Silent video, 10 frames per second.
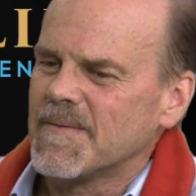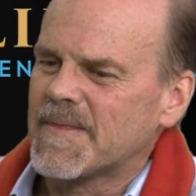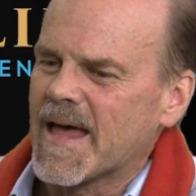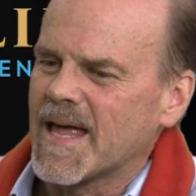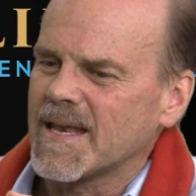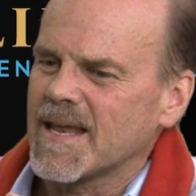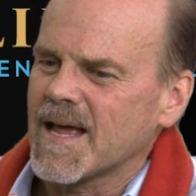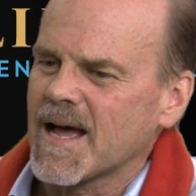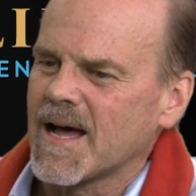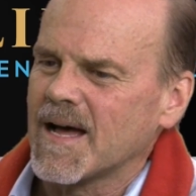that
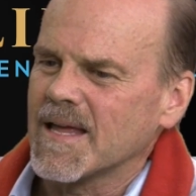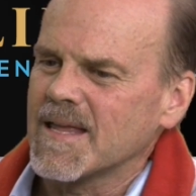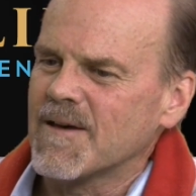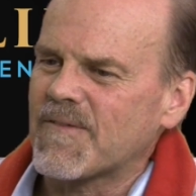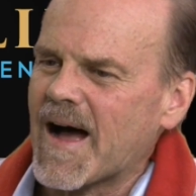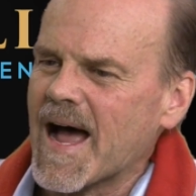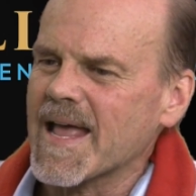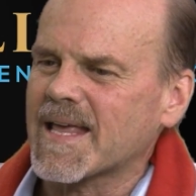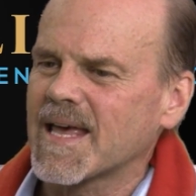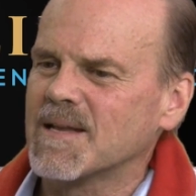uh, if
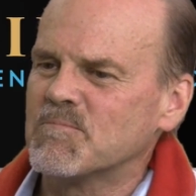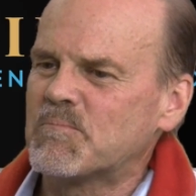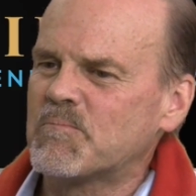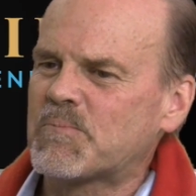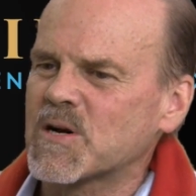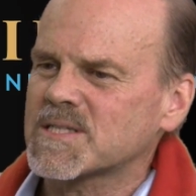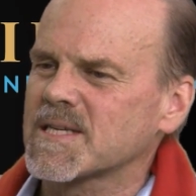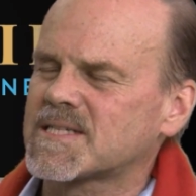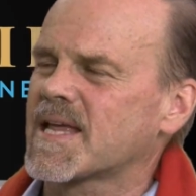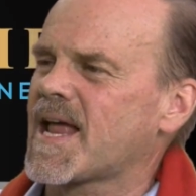I can push
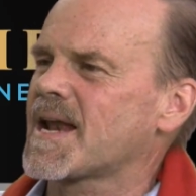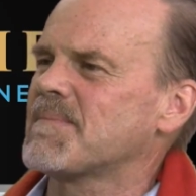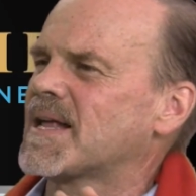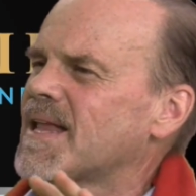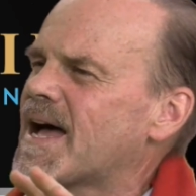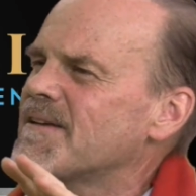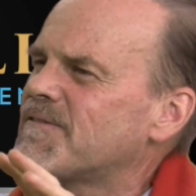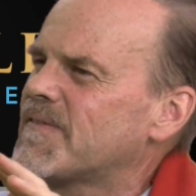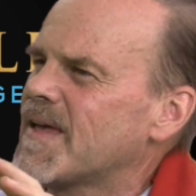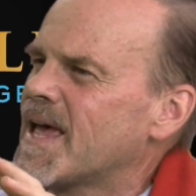the sin out of my
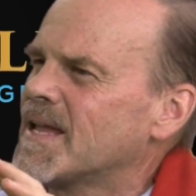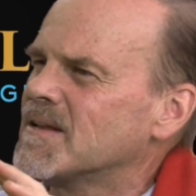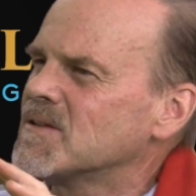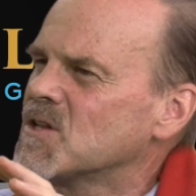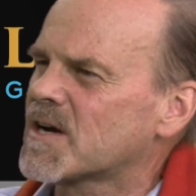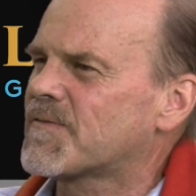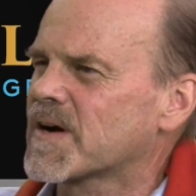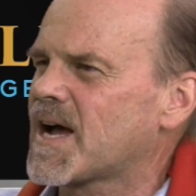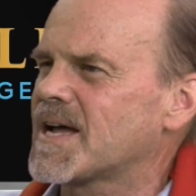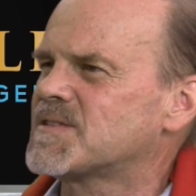life and look
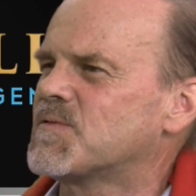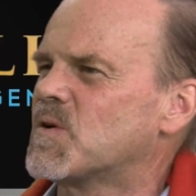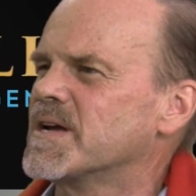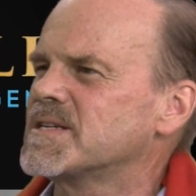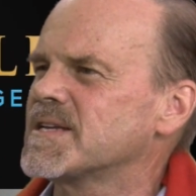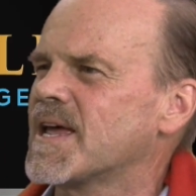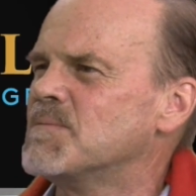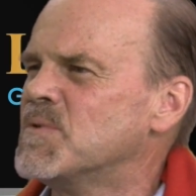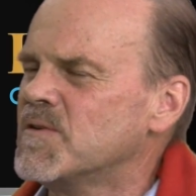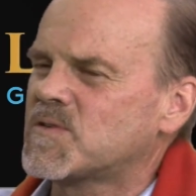for God's voice
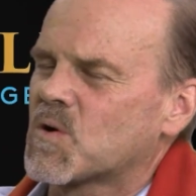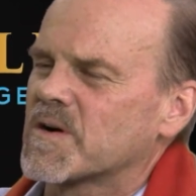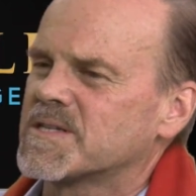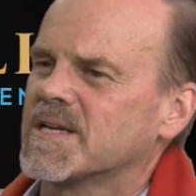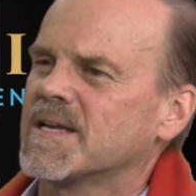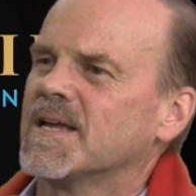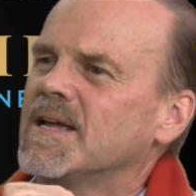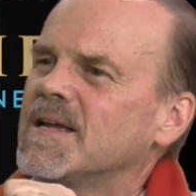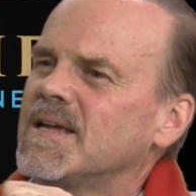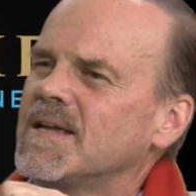and move towards it,
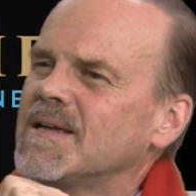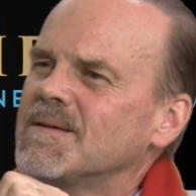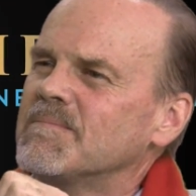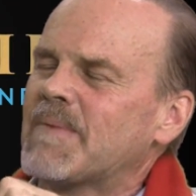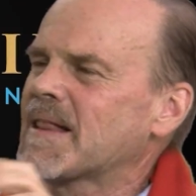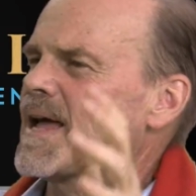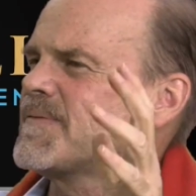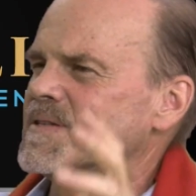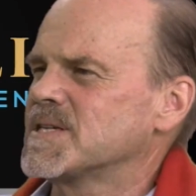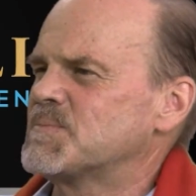my
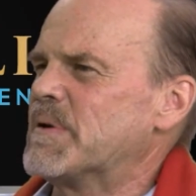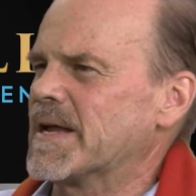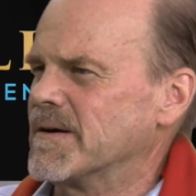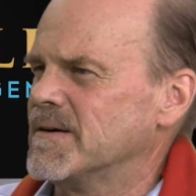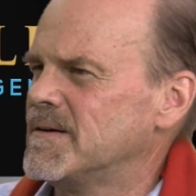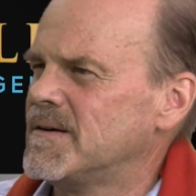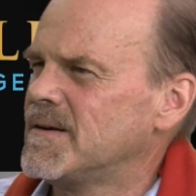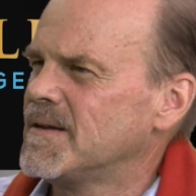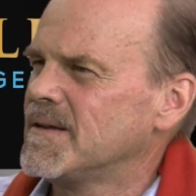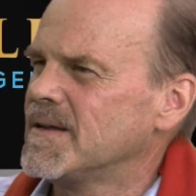life is just better.
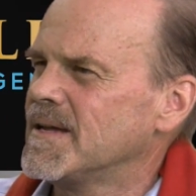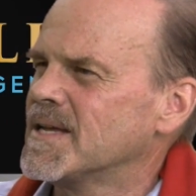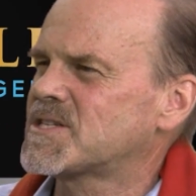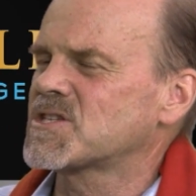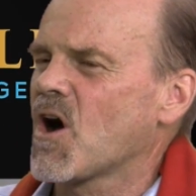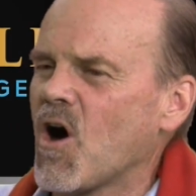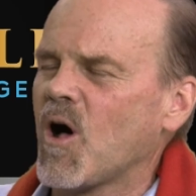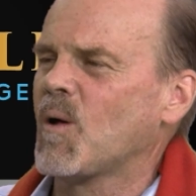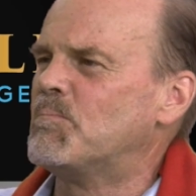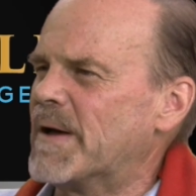It's just
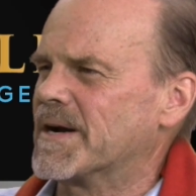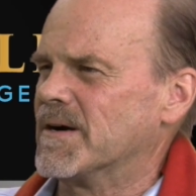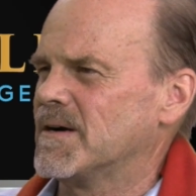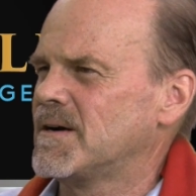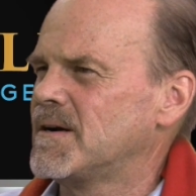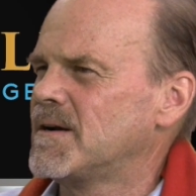all better.